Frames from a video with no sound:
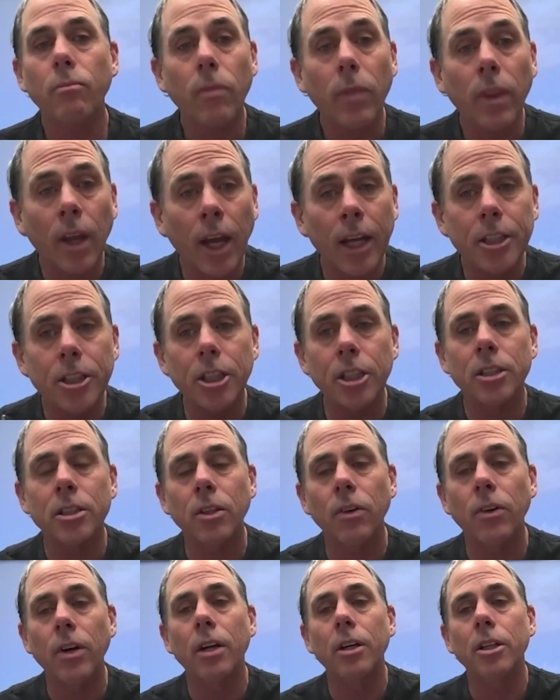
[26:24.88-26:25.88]
I just
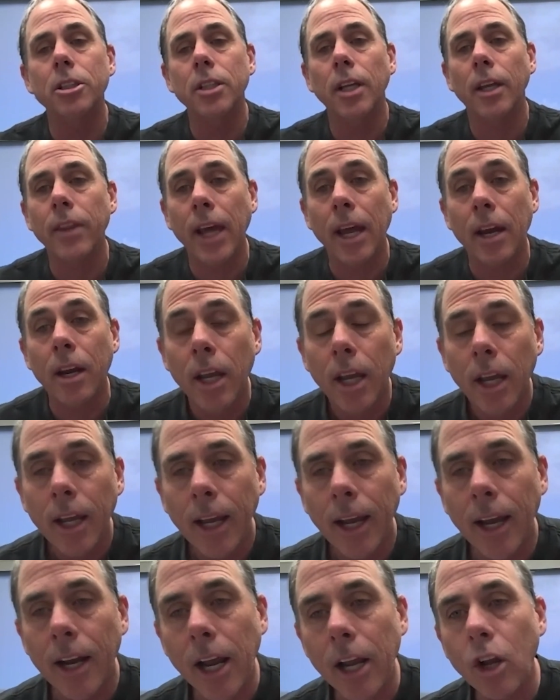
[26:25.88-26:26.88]
don't understand that.
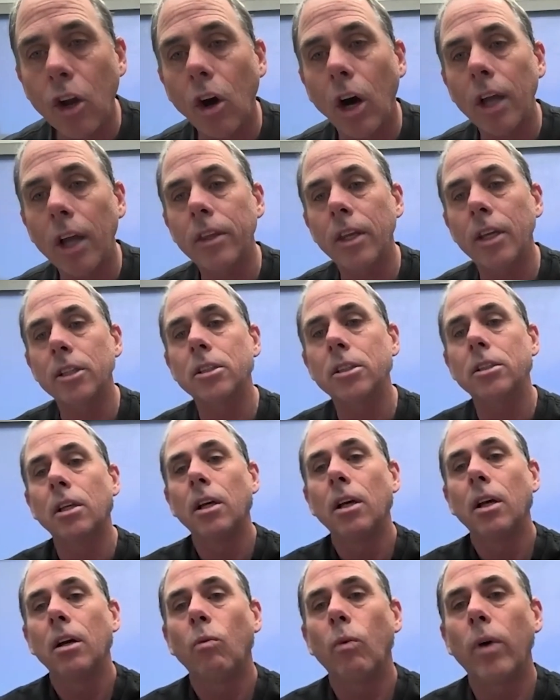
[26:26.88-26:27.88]
And I got this
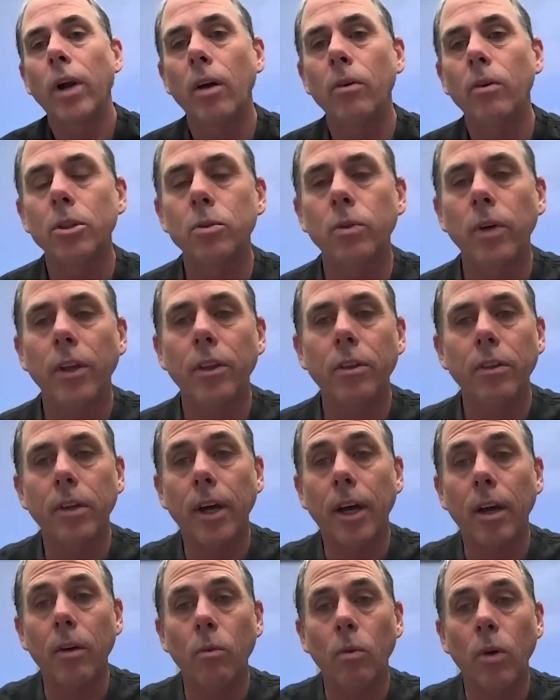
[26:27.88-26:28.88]
when I was with
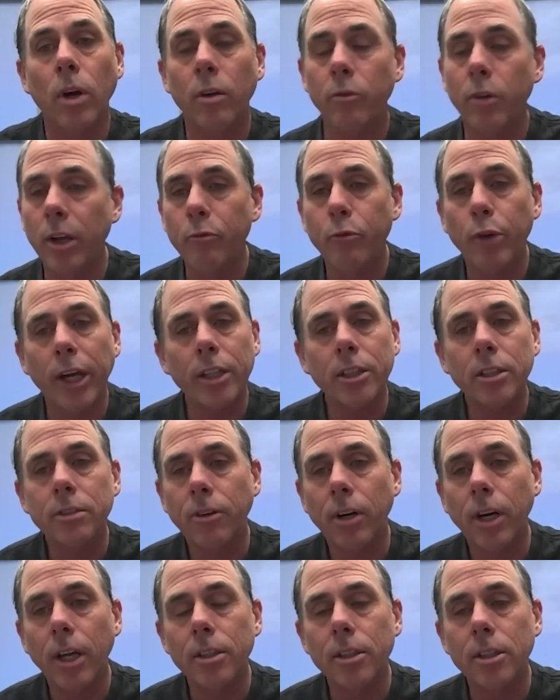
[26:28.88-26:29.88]
one of my best
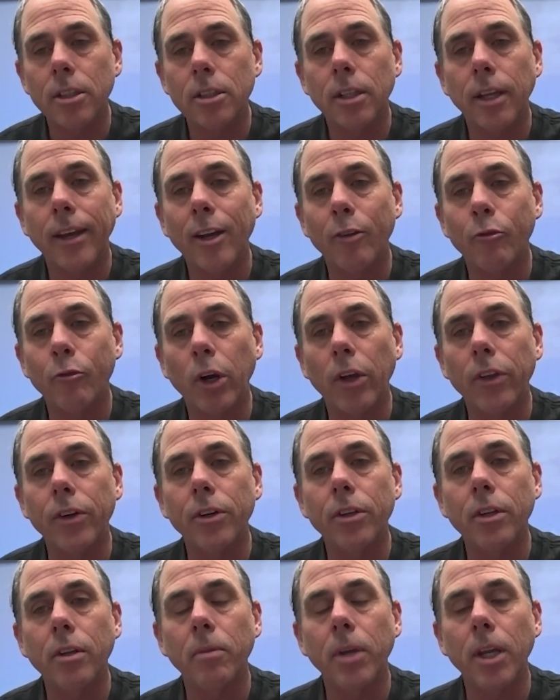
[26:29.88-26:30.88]
friends. He's like a brother
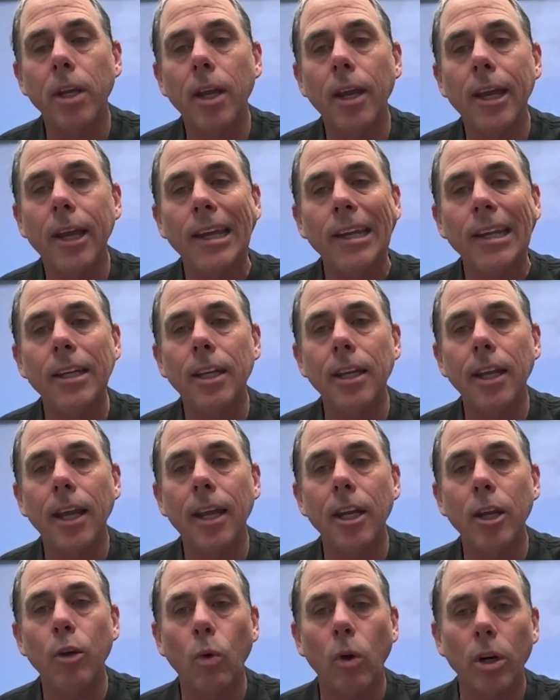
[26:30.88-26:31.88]
to me, and
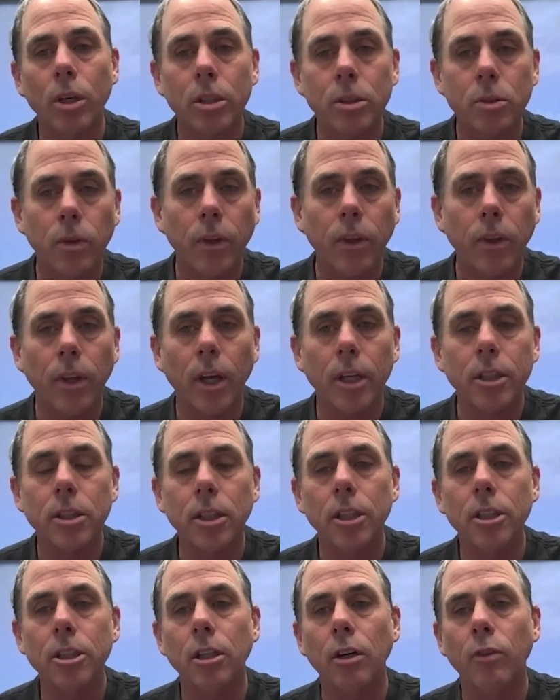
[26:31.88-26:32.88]
he works with us at
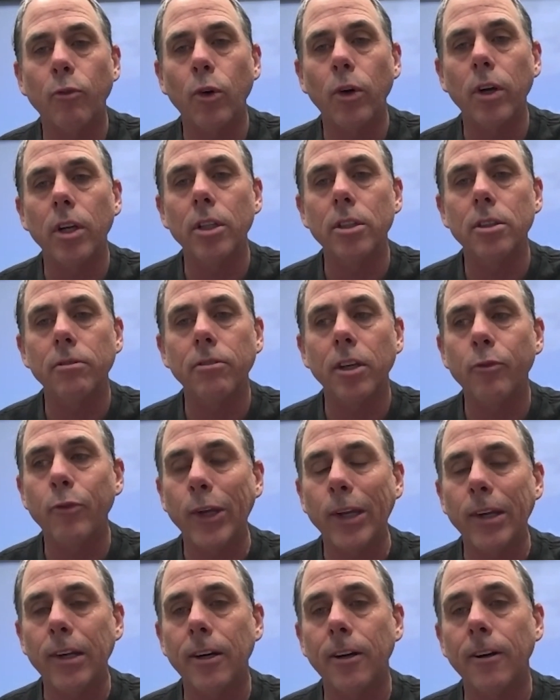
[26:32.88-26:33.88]
SharePoint. He's a VP
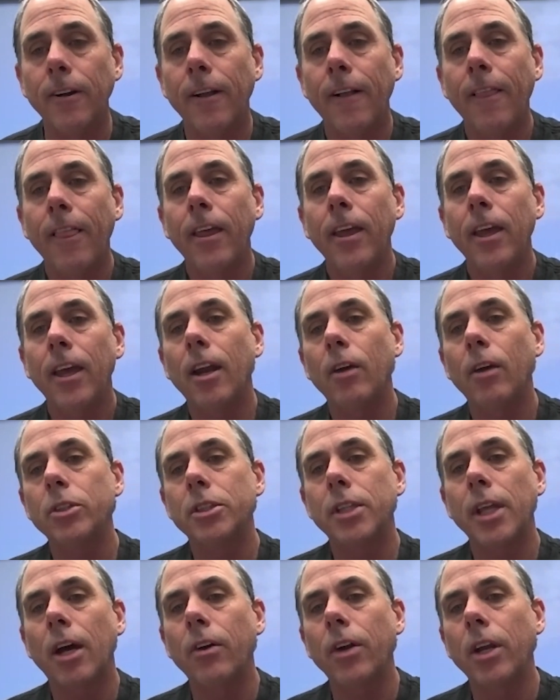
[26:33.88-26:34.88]
here. And I was
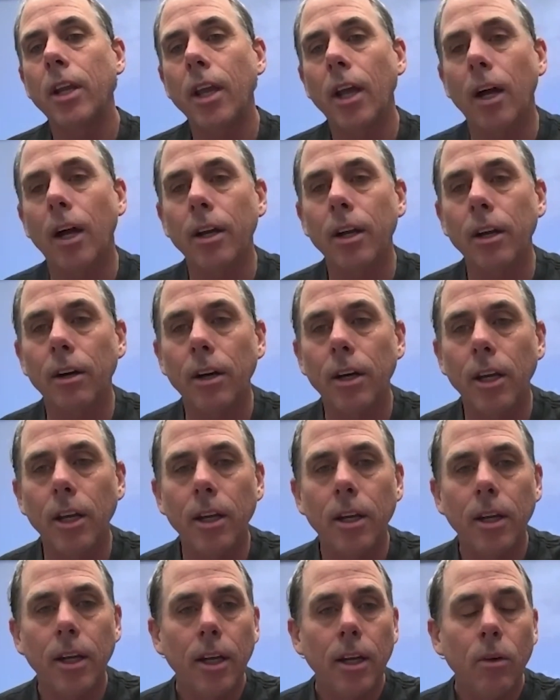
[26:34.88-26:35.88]
down in
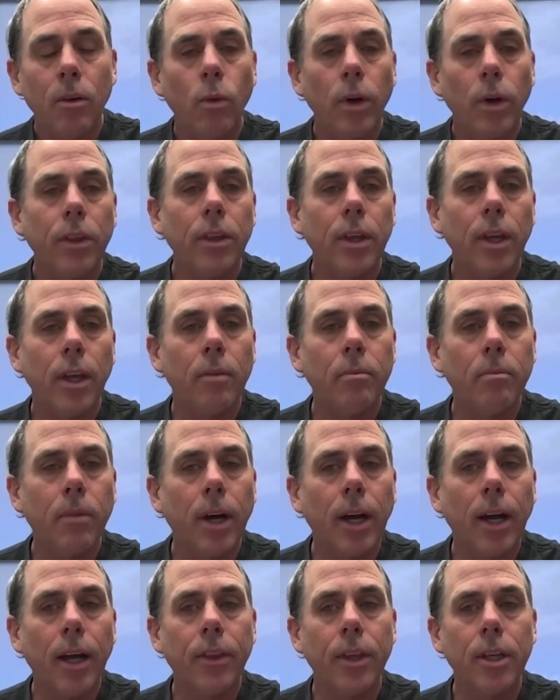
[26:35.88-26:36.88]
Calgary with him.
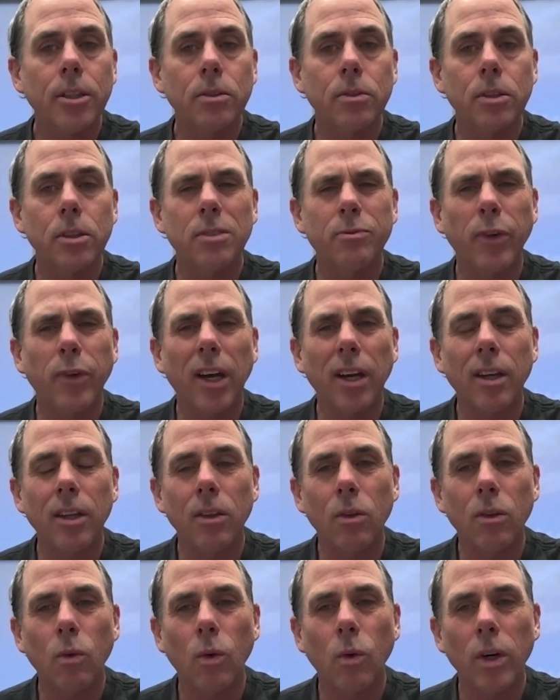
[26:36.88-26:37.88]
This was back in
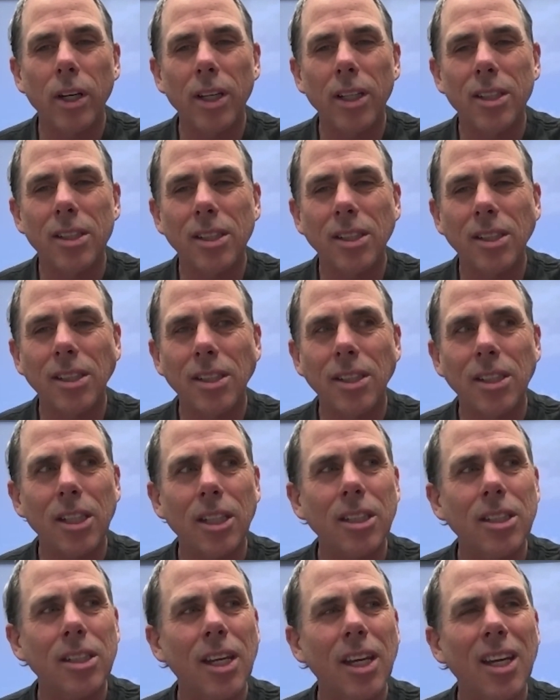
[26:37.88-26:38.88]

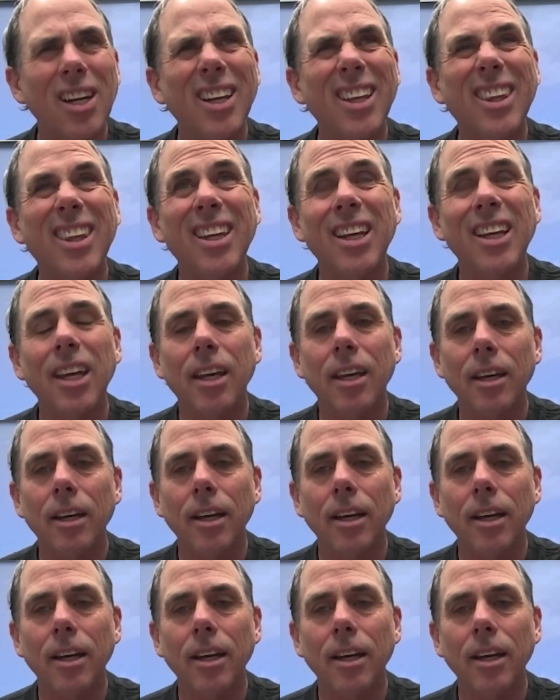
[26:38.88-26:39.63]
2016, I think.